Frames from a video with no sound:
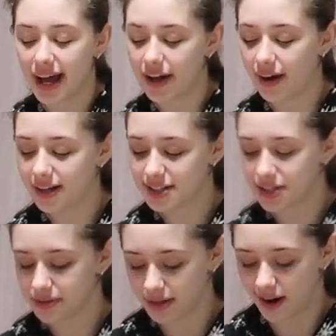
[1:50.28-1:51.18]
I
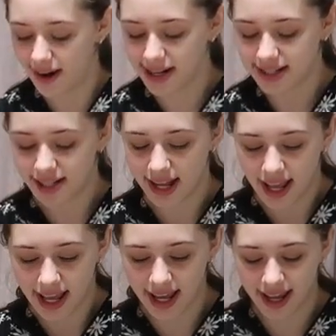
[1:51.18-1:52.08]
also got
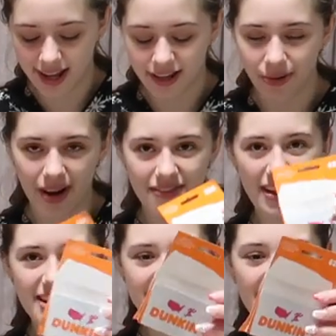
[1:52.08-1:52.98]
a
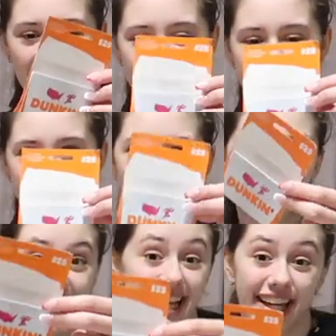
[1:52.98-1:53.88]
$25
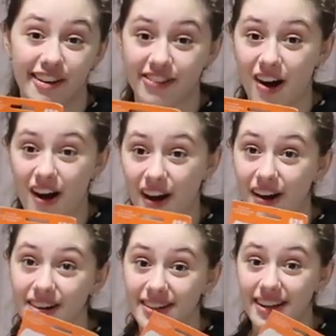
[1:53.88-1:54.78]
Dunkin' gift
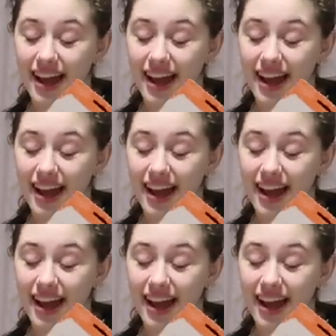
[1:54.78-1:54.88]
card.